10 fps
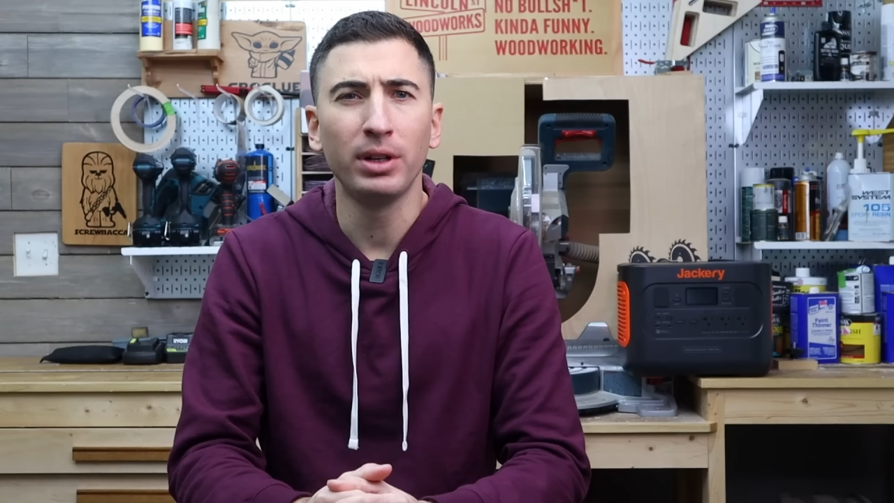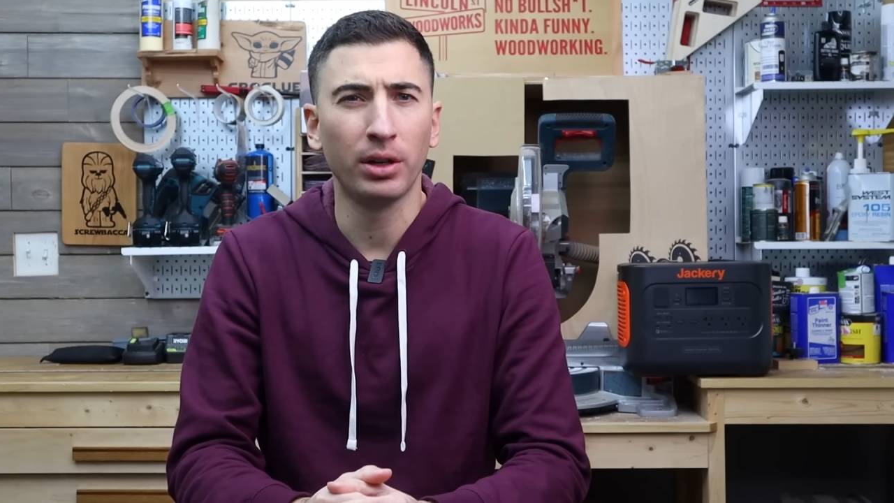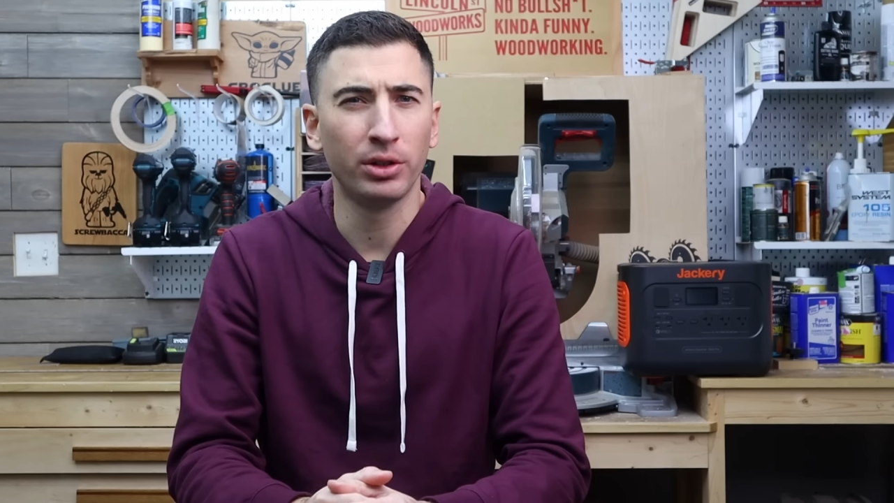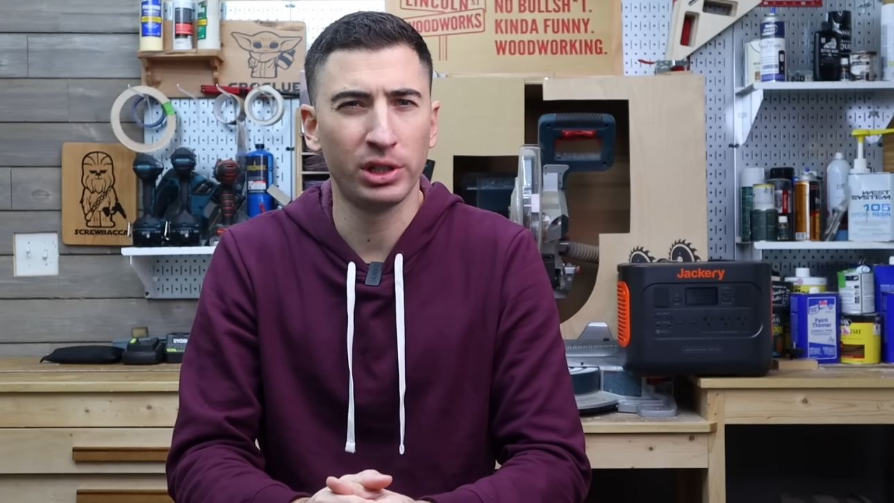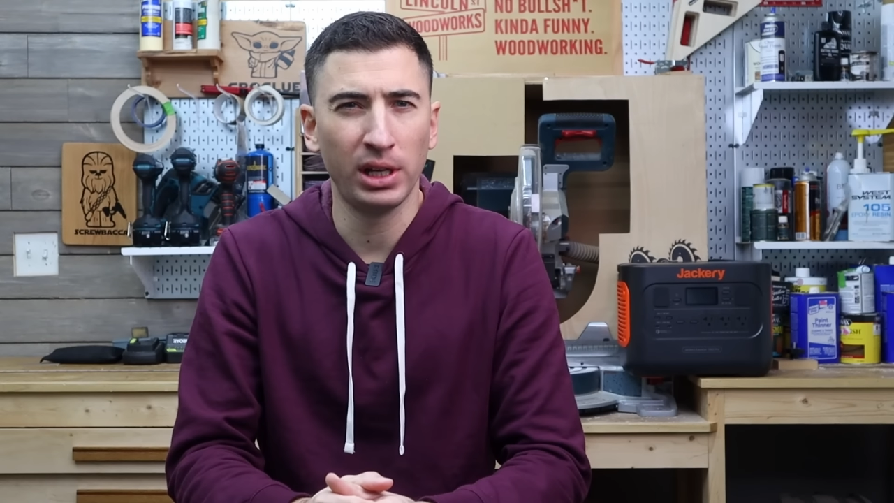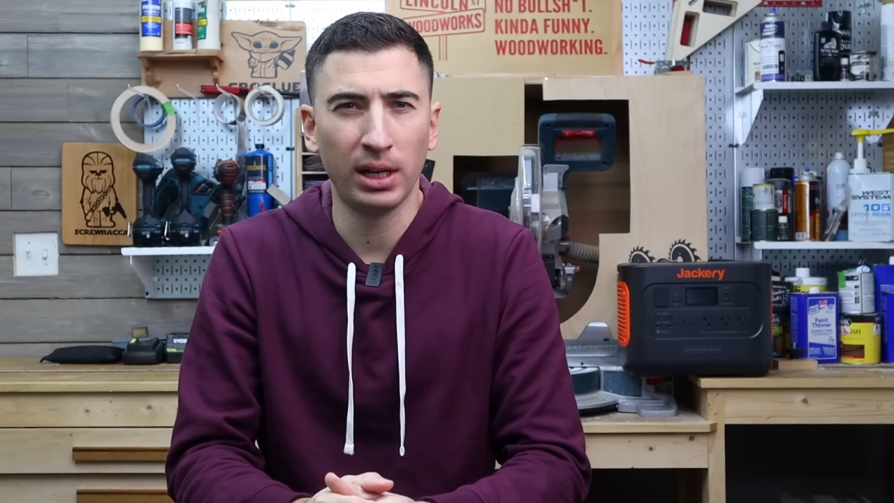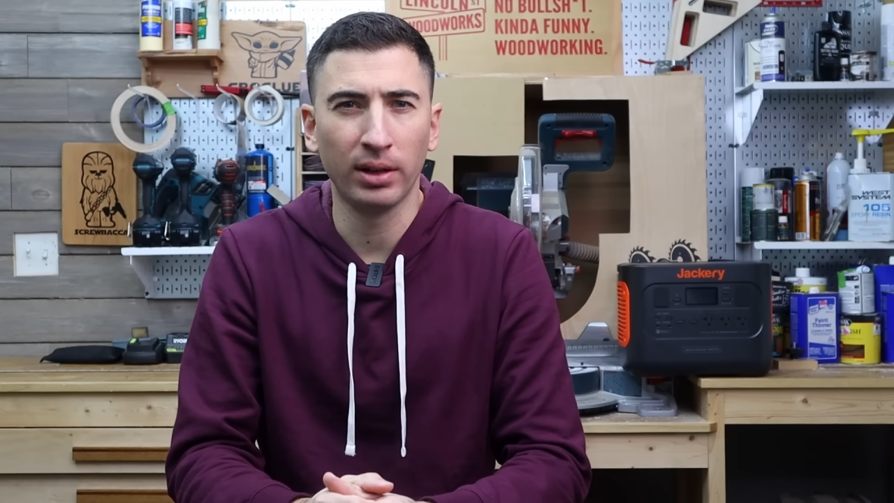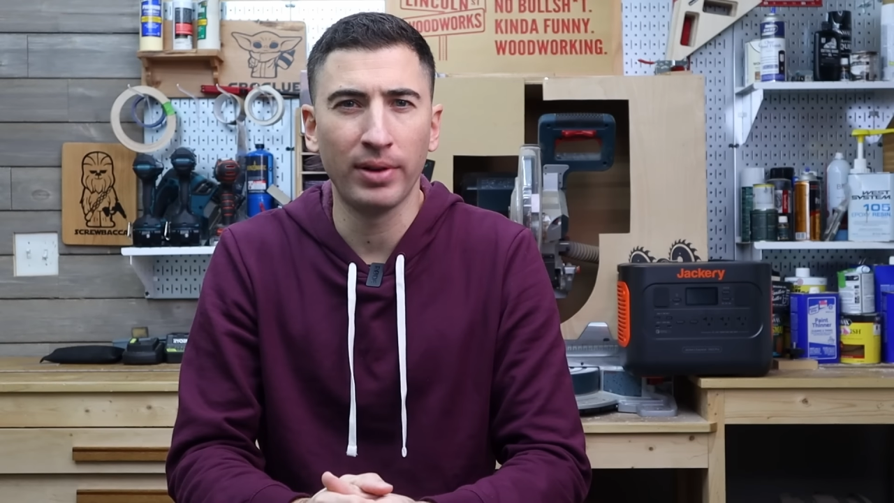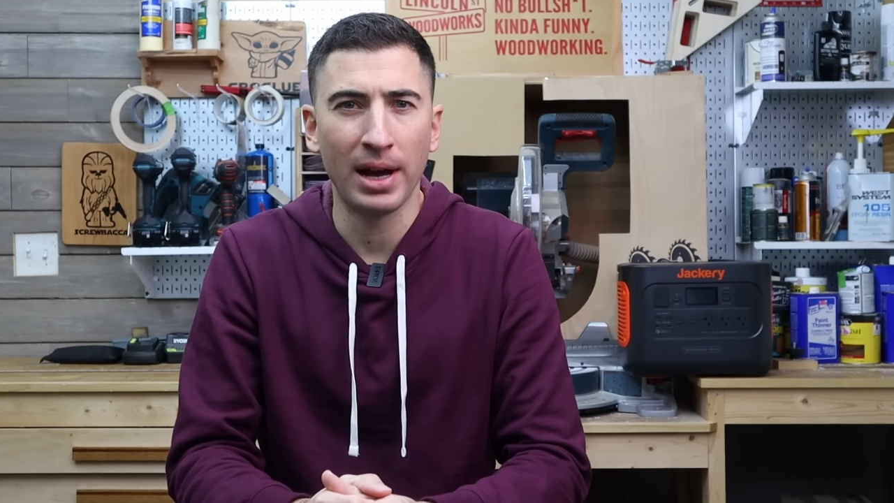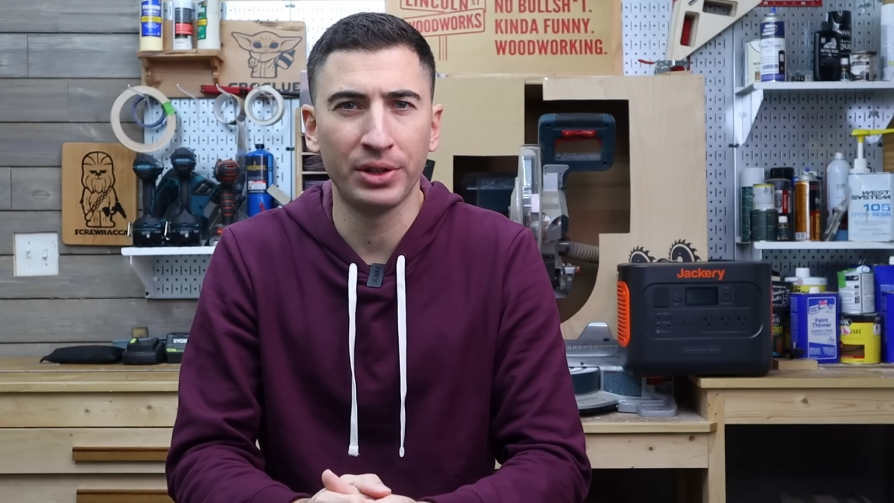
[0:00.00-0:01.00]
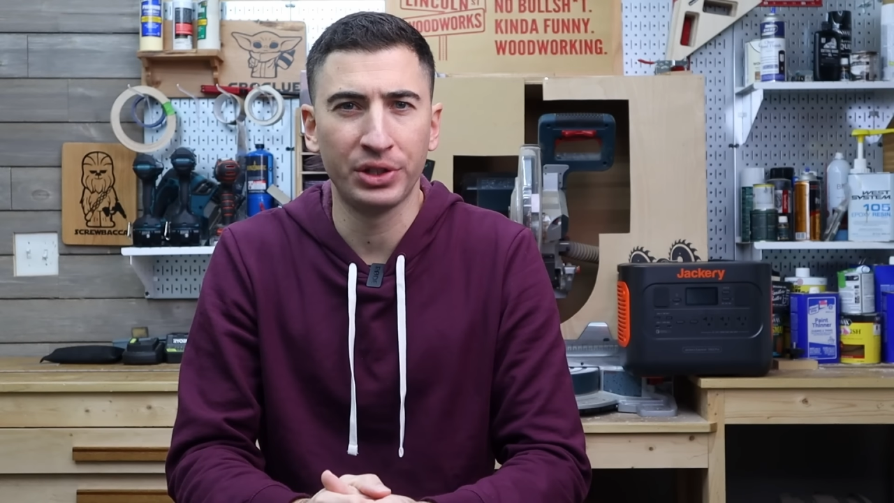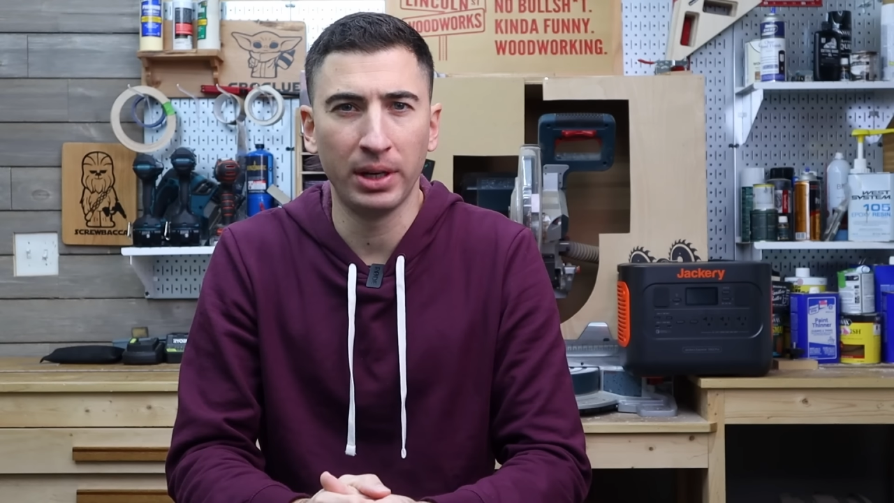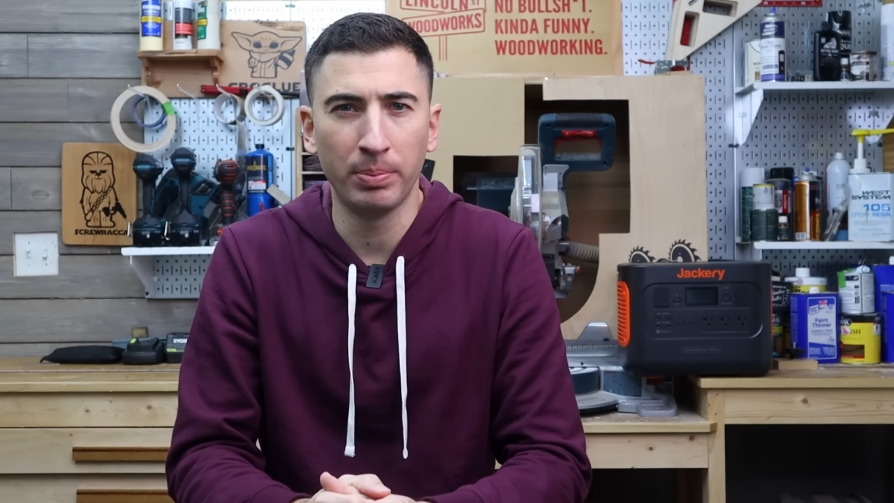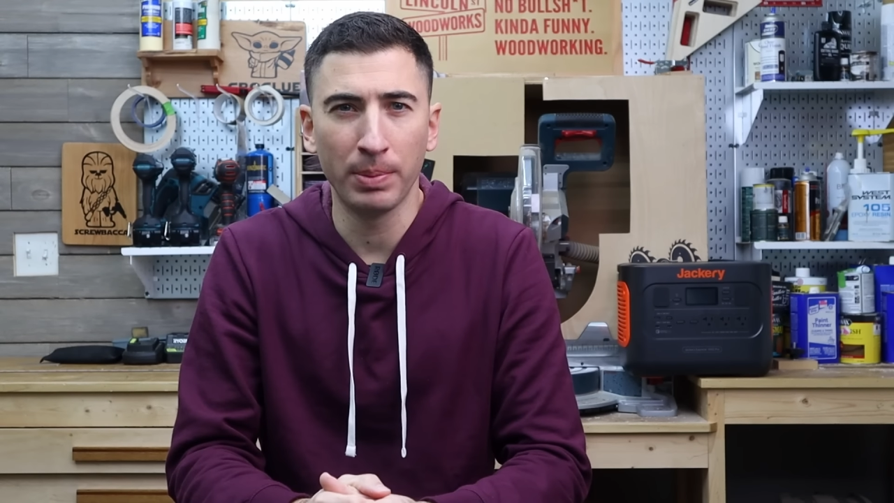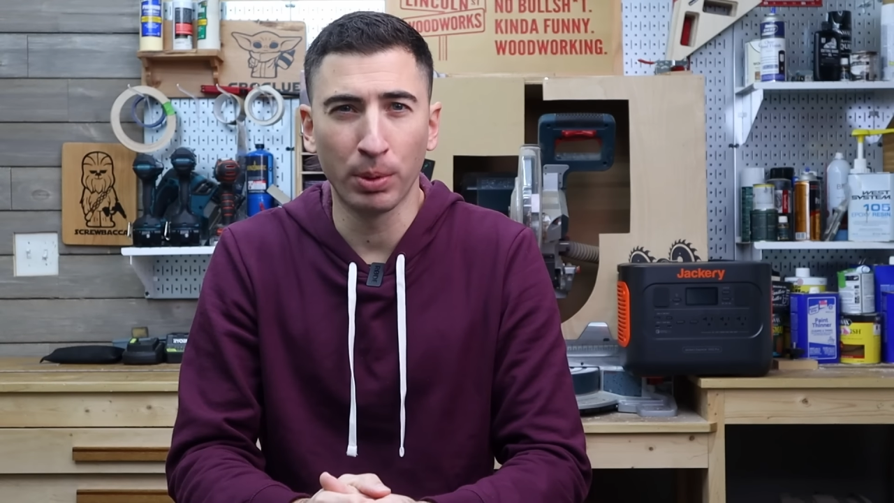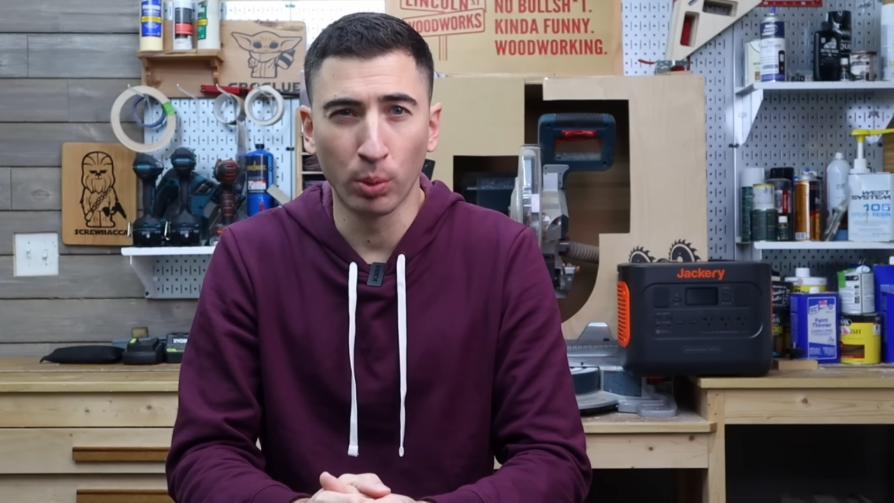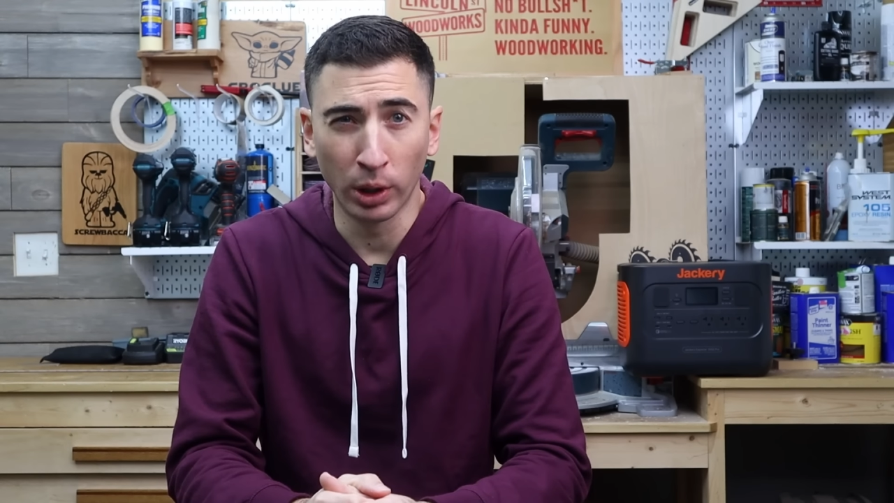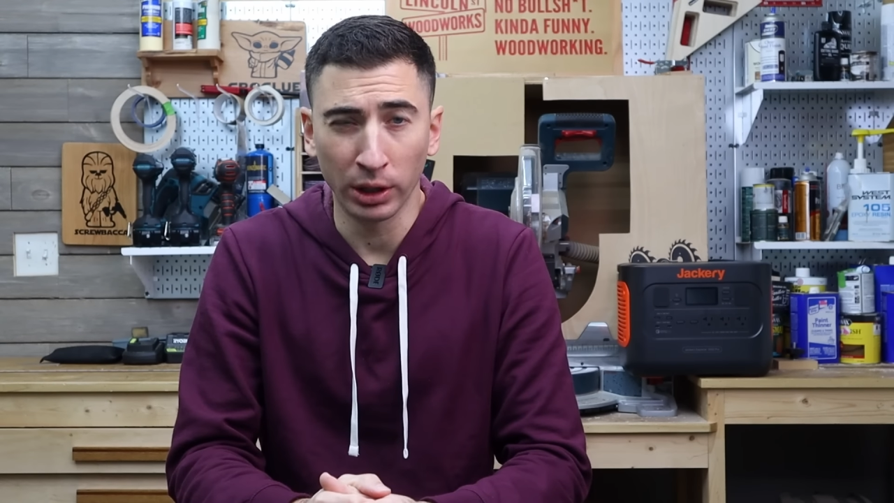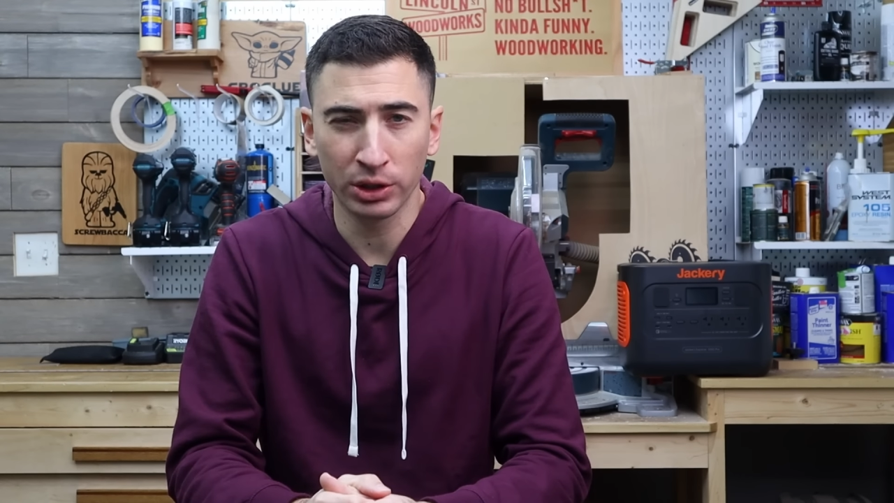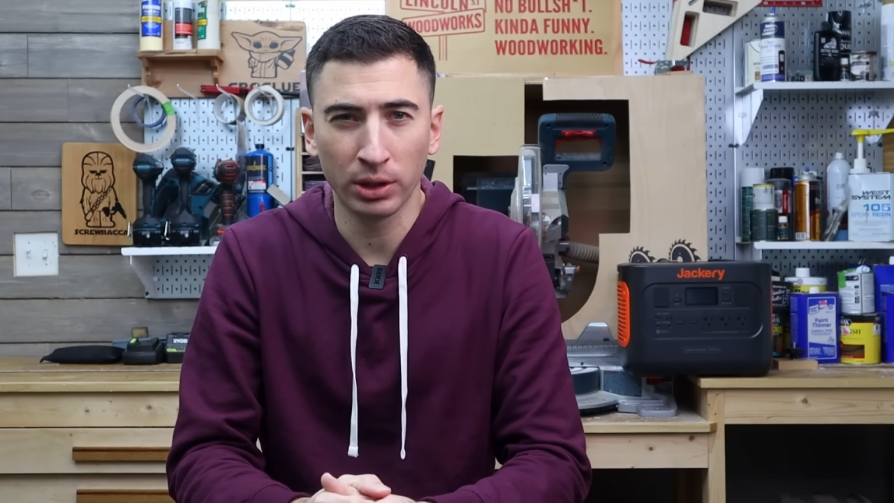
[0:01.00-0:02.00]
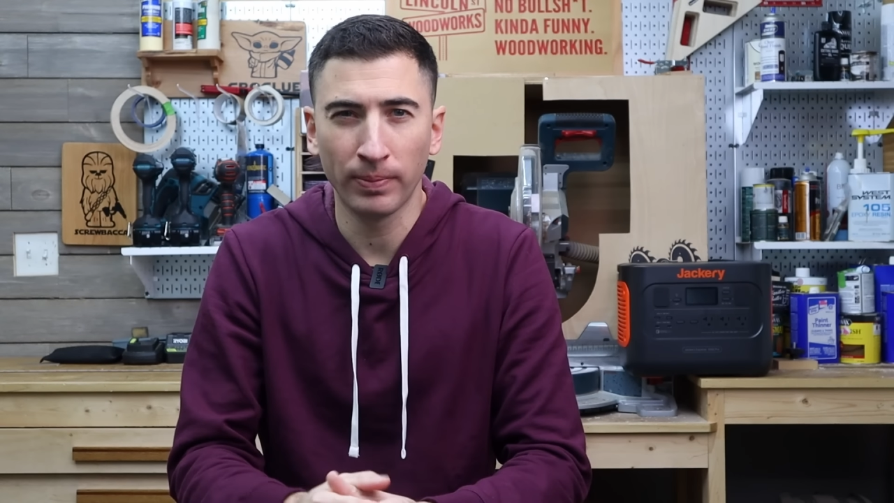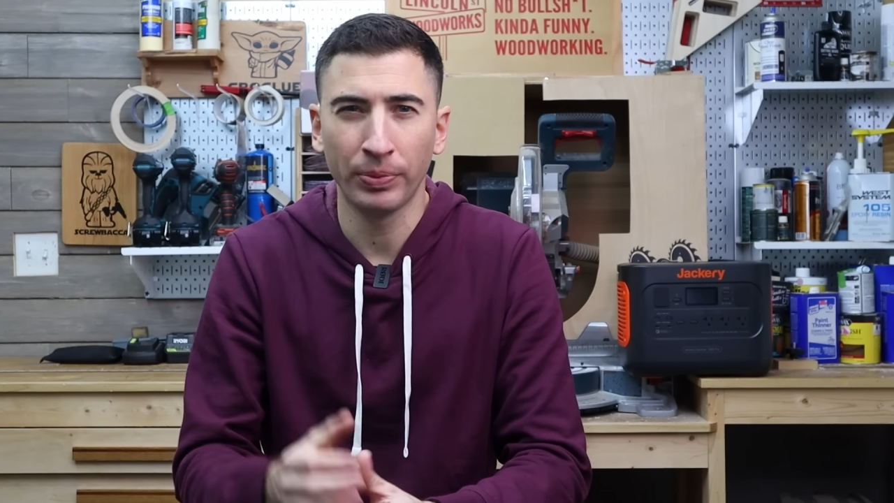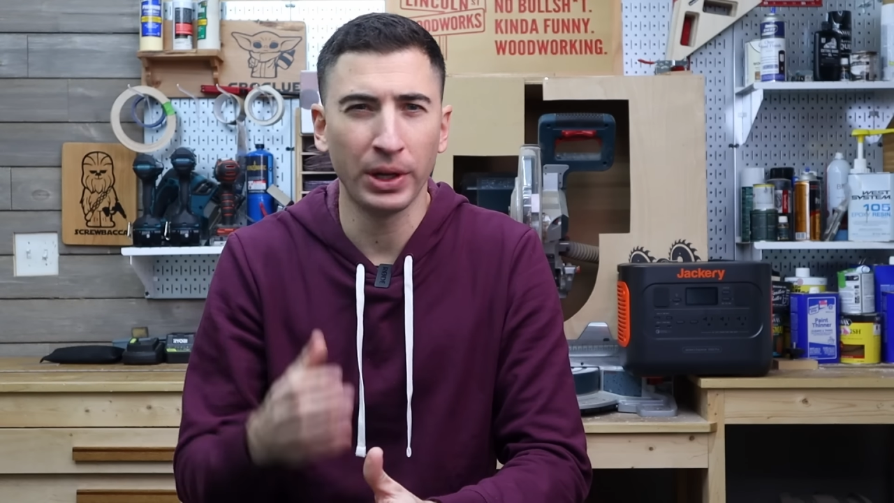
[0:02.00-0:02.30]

an understanding of how sandpaper works.